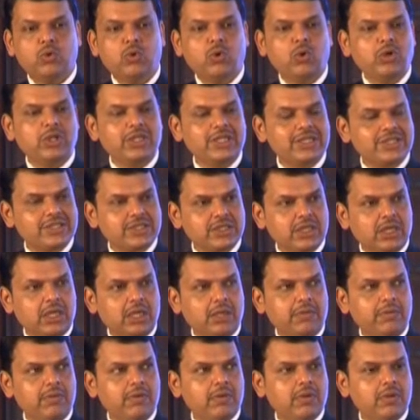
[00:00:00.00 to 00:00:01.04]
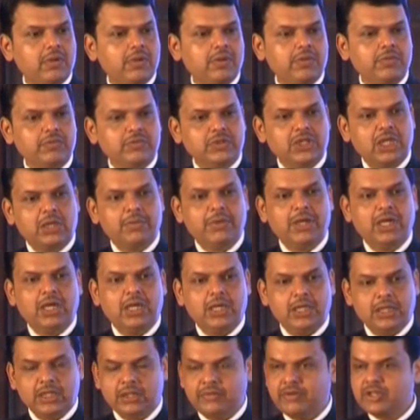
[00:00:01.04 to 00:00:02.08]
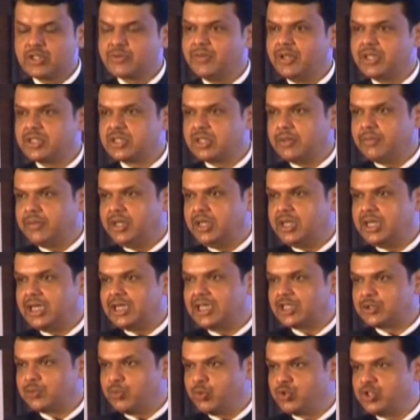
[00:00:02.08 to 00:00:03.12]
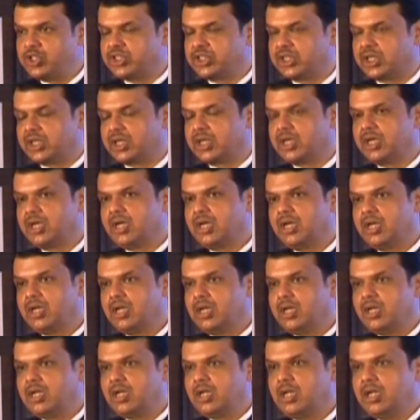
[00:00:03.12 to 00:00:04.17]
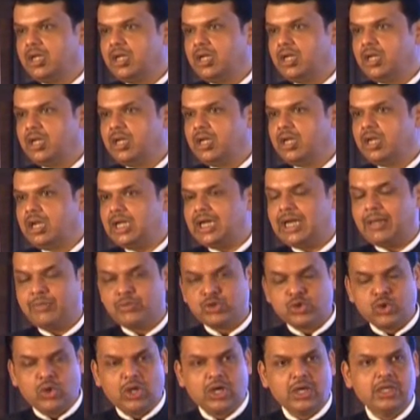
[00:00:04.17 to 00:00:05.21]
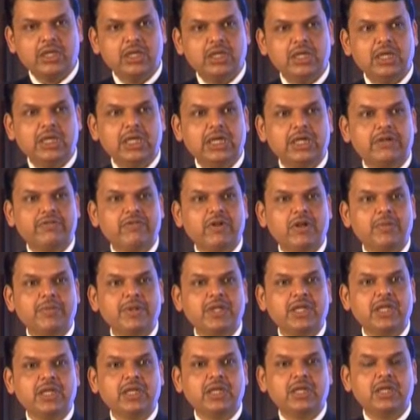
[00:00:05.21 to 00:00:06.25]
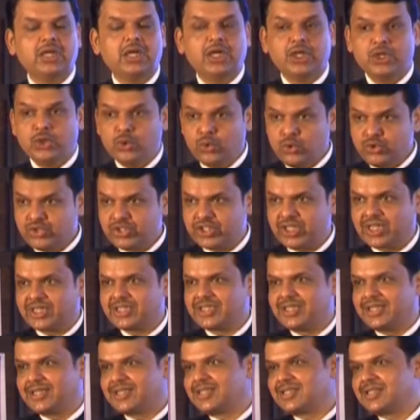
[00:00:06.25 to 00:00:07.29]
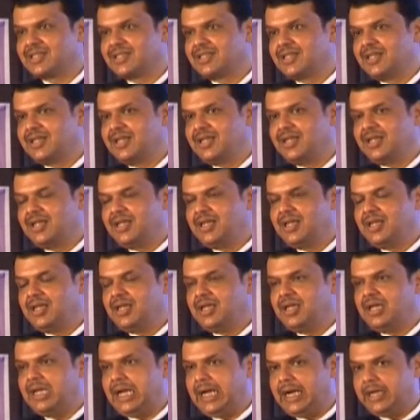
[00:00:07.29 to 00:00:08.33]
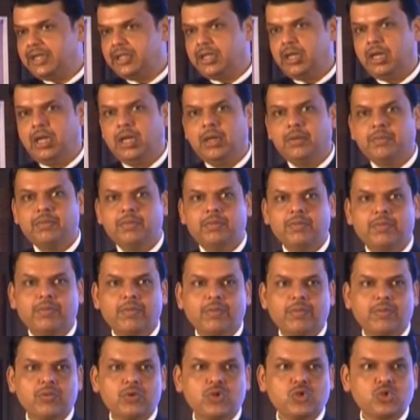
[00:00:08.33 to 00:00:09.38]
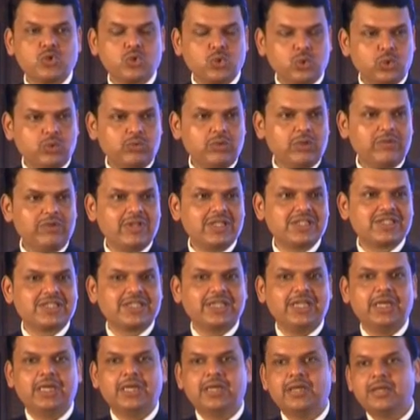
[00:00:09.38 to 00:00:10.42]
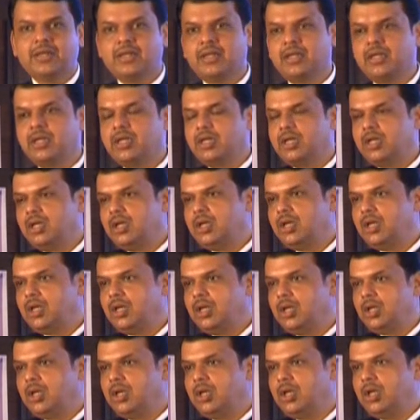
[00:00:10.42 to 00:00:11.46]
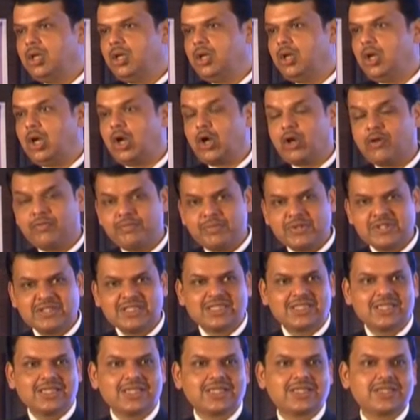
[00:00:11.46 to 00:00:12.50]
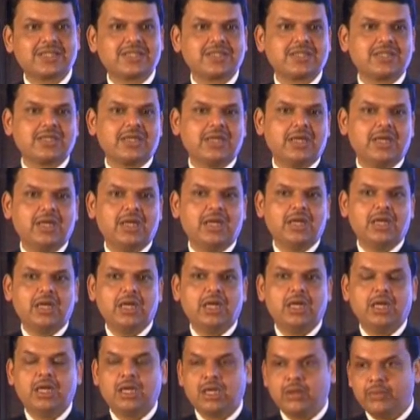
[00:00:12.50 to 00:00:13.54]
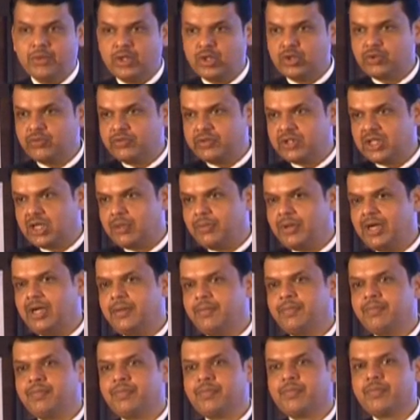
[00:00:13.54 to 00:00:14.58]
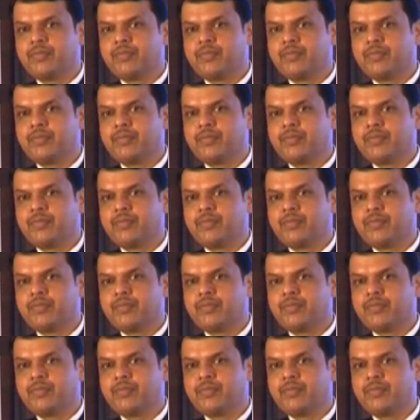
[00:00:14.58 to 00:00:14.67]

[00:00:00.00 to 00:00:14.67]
hold this Vidarbha Investment Summit and Exposition. And I'm sure it will be a huge success, and soon we will see a lot of businesses coming to Vidarbha.